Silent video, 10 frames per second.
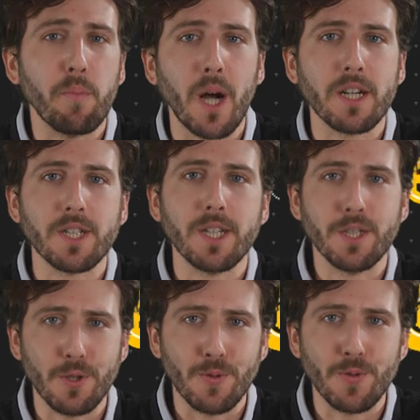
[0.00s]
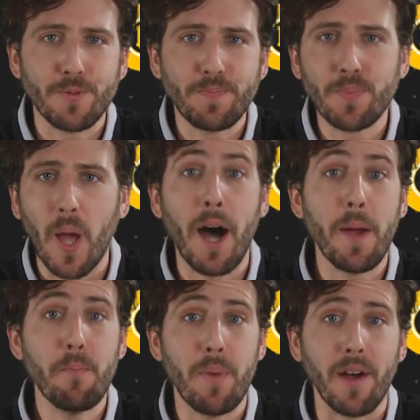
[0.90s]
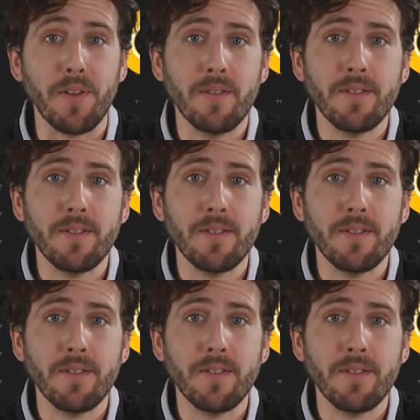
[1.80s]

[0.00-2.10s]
of blockchain news. I'm Ben.